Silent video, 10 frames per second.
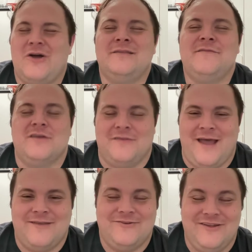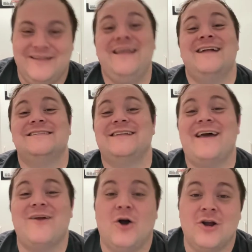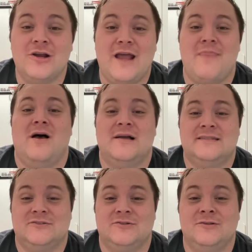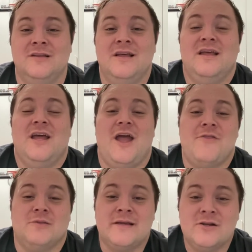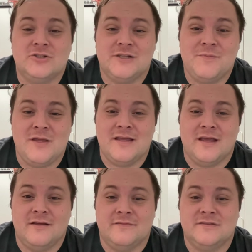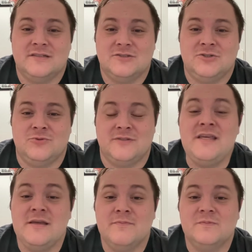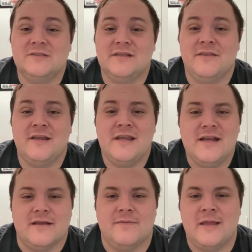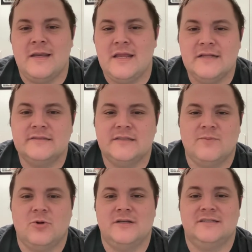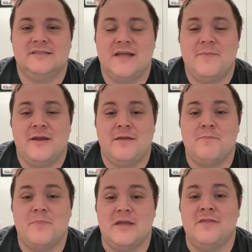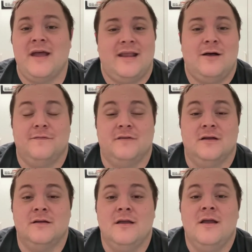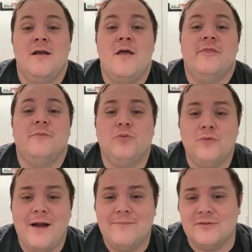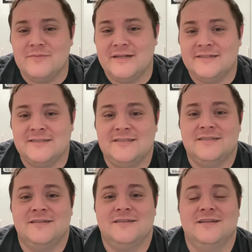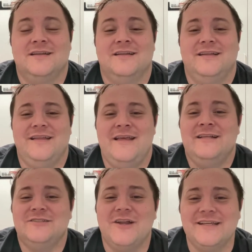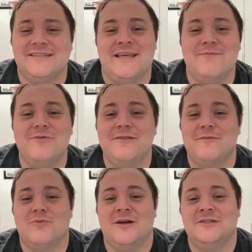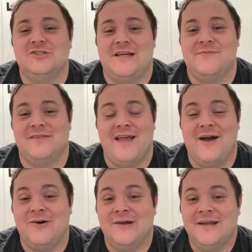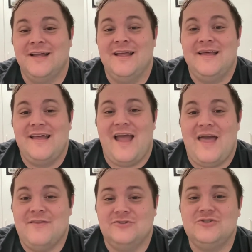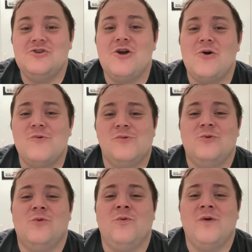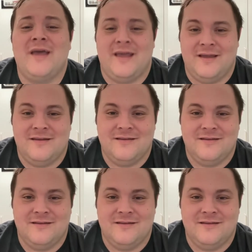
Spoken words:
leave it at that. Can't deny the heart and the hustle and the leadership he gives to teams that need it, that need someone to step in and be that alpha. The problem is, he's on a team with LeBron James now, and there's no way